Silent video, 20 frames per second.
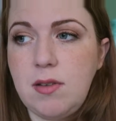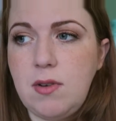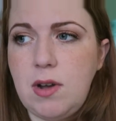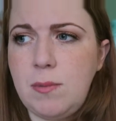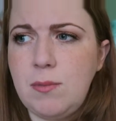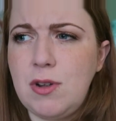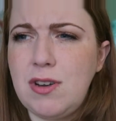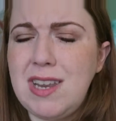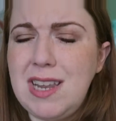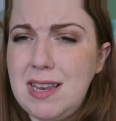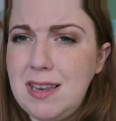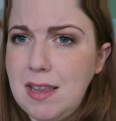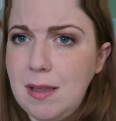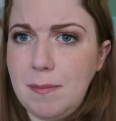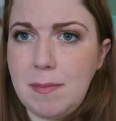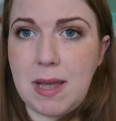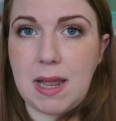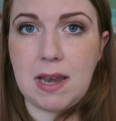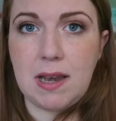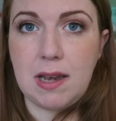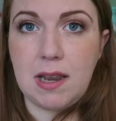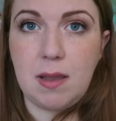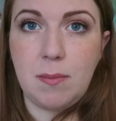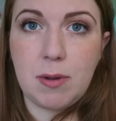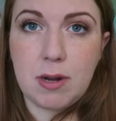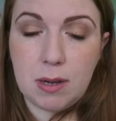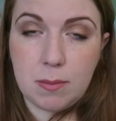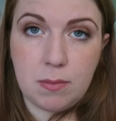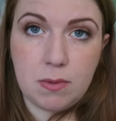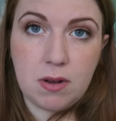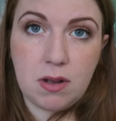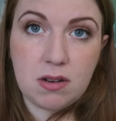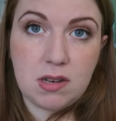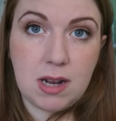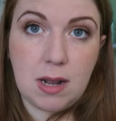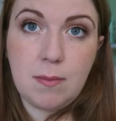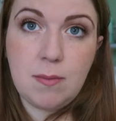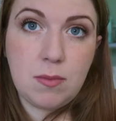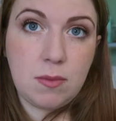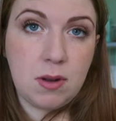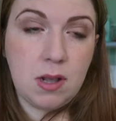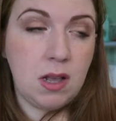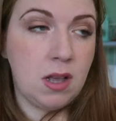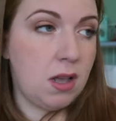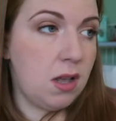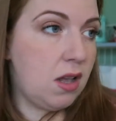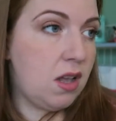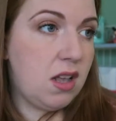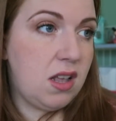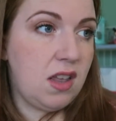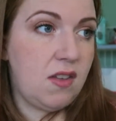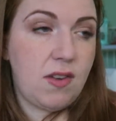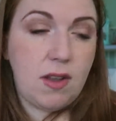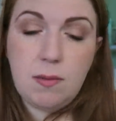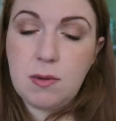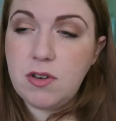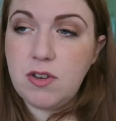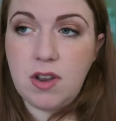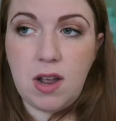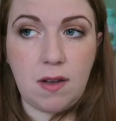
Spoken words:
so I'm not eating badly, but if I want